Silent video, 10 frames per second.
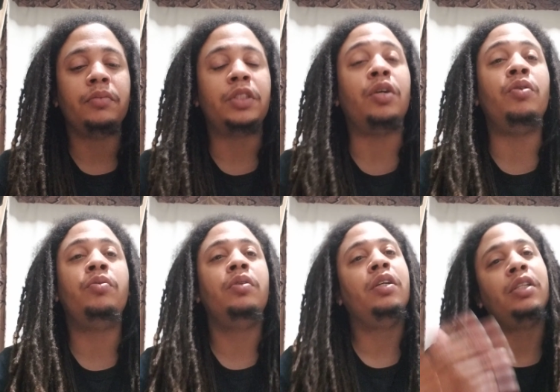
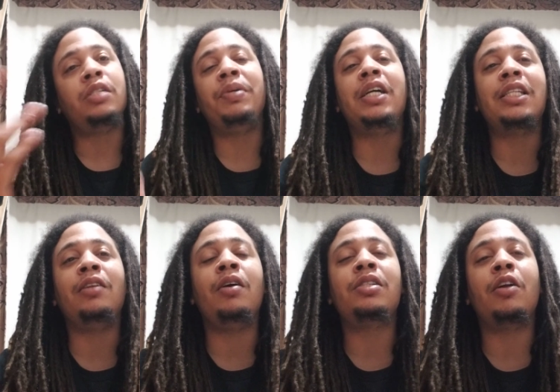So just because they
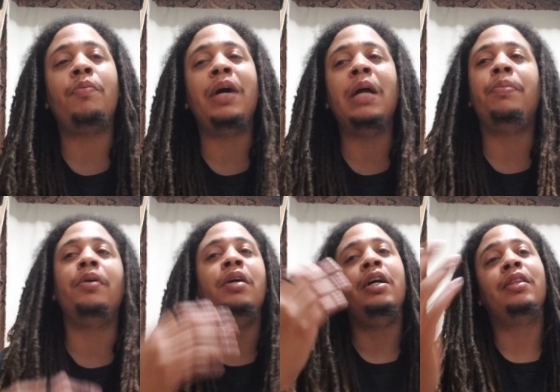lost out on
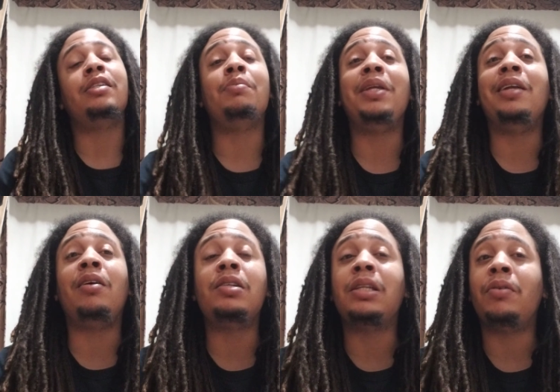Piper doesn't mean they
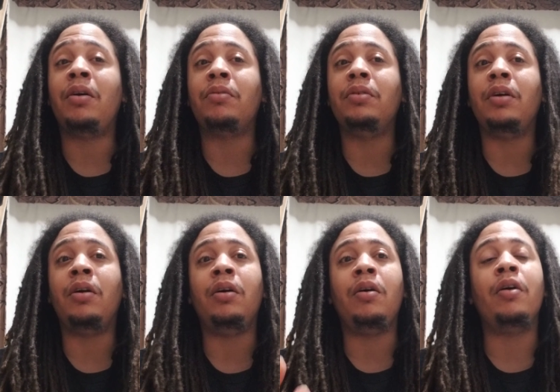lost out all uh,
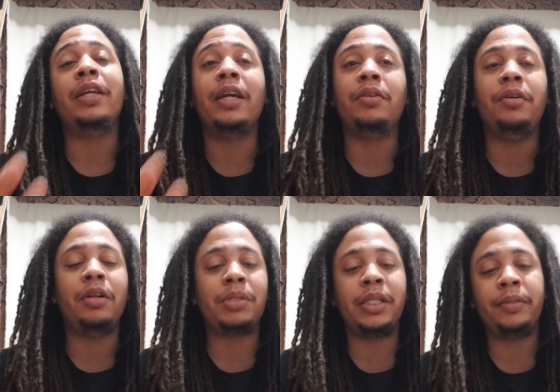altogether. You
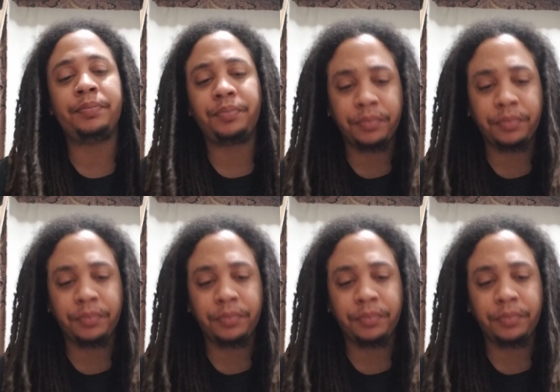know what I'm saying?